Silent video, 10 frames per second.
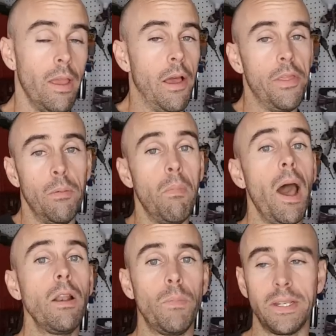And then the
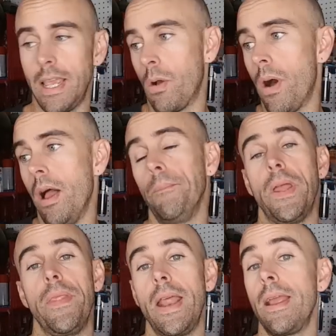model might take a while.
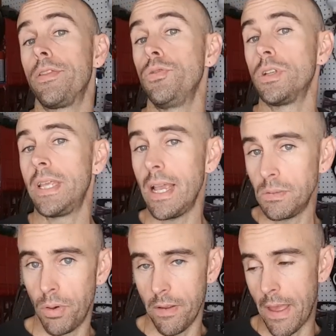And then I do a
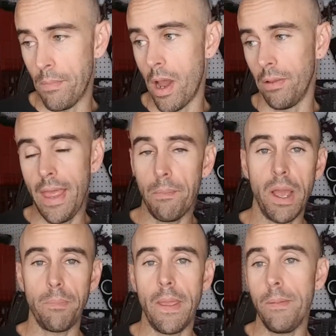test print of that model. And that
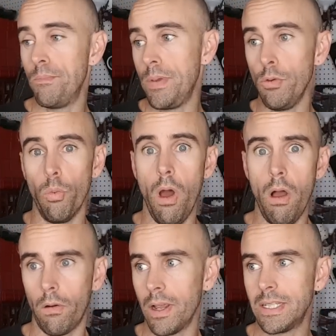might be
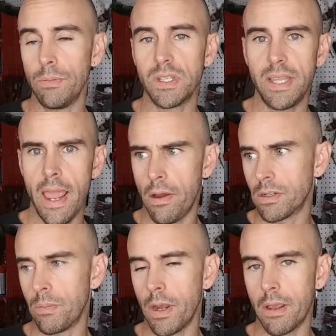wrong, or I see a mistake or
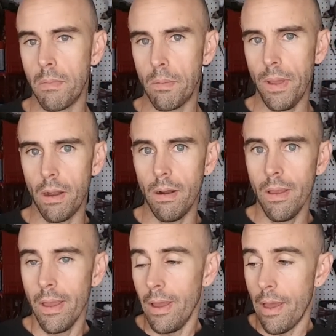something I can make better.
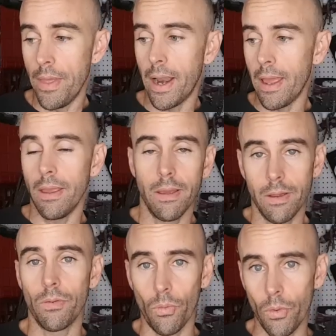And then I
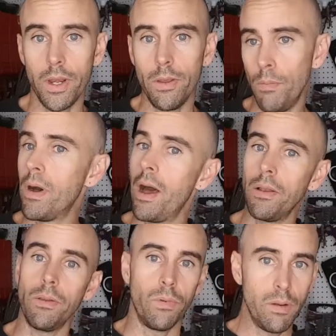redo the
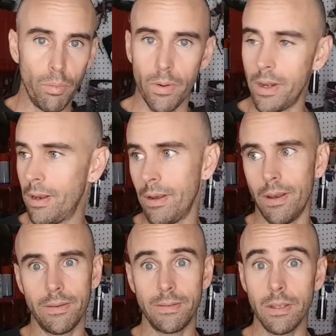model and reprint it. And
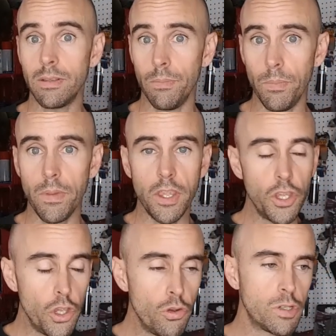it's a
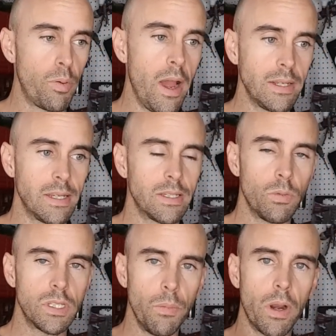huge process.
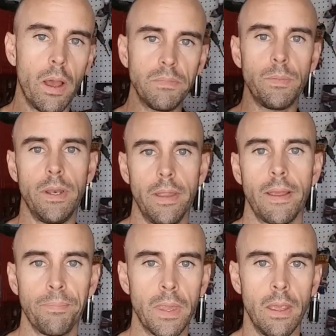So when someone comes to me and
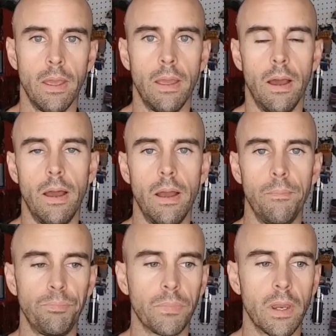
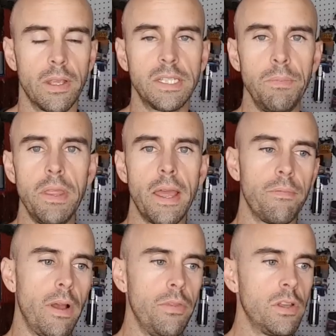like, send me
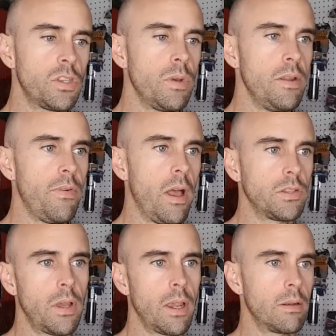those 3D
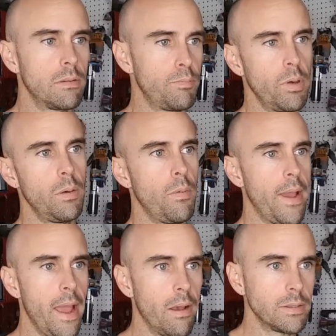files so I can print them at
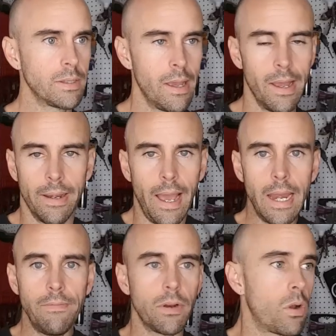my house.
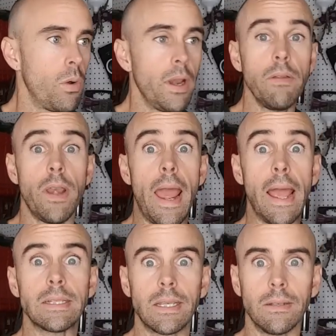Not even
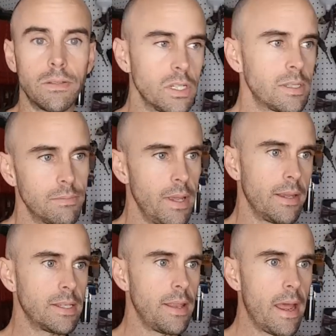asking. Just,
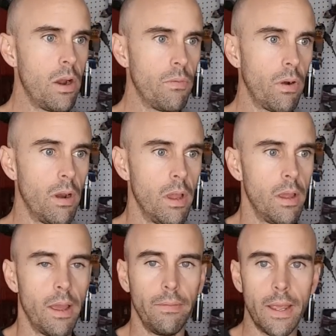hey, send that over.
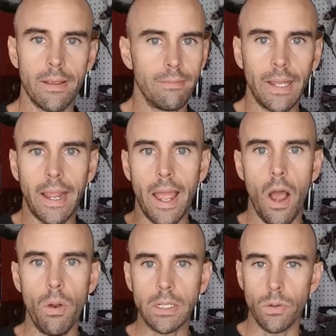Like I
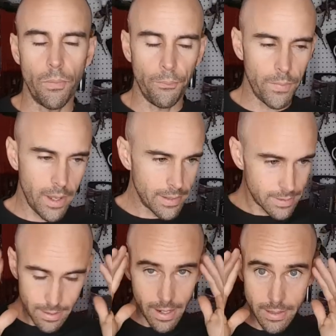owe it to them.
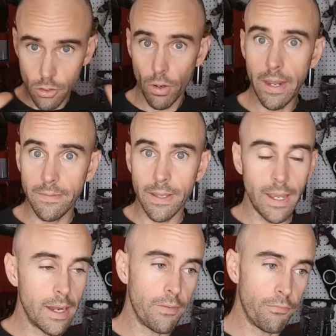It's crazy.
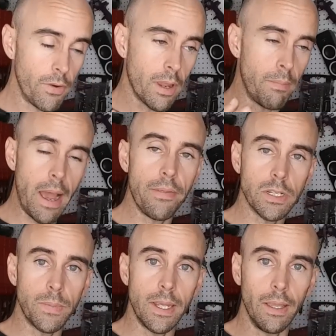And it freaking
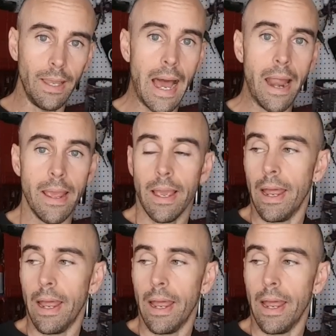bothers me a lot.